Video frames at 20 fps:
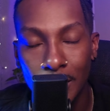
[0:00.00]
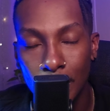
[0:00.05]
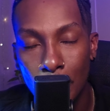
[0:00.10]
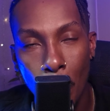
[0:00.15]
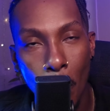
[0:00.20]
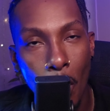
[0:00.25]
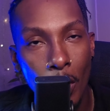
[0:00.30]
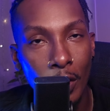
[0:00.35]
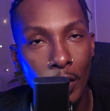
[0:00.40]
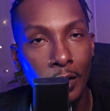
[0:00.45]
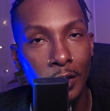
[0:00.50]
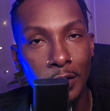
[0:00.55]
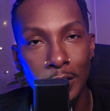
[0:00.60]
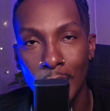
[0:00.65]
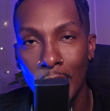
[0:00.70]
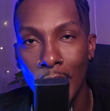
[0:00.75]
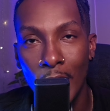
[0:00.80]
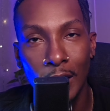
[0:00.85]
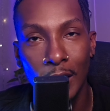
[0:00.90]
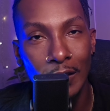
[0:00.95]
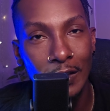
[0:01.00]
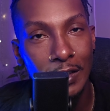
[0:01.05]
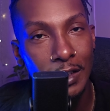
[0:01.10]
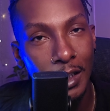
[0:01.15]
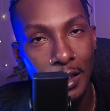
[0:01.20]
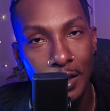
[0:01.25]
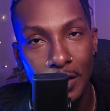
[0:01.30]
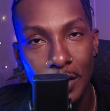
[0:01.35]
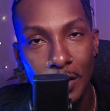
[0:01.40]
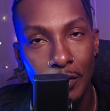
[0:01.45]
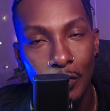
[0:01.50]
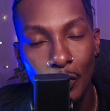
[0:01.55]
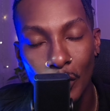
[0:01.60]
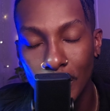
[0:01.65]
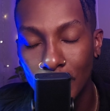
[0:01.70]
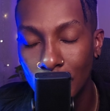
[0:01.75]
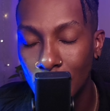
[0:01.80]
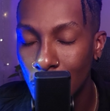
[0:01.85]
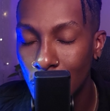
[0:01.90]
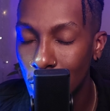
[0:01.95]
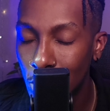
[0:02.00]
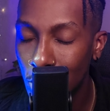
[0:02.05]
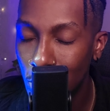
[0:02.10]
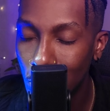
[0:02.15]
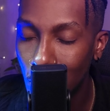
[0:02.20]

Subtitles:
garners a lot of attention, which this